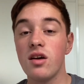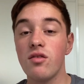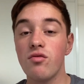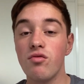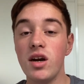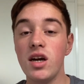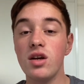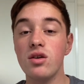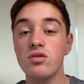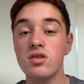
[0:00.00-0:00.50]

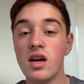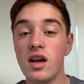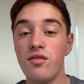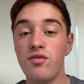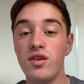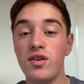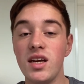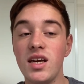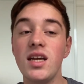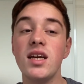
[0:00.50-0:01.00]

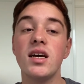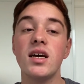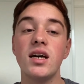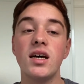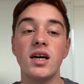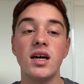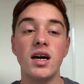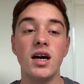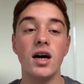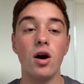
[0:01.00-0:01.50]
Radiotelephony
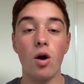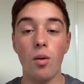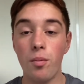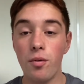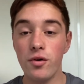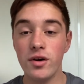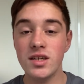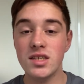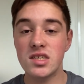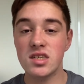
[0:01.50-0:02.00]

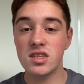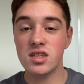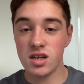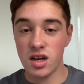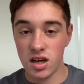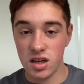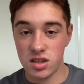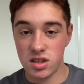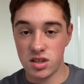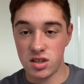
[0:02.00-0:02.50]
Operator's
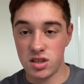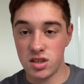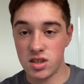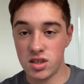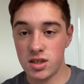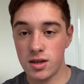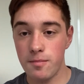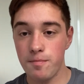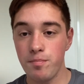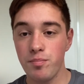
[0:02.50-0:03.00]

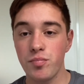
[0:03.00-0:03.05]
License.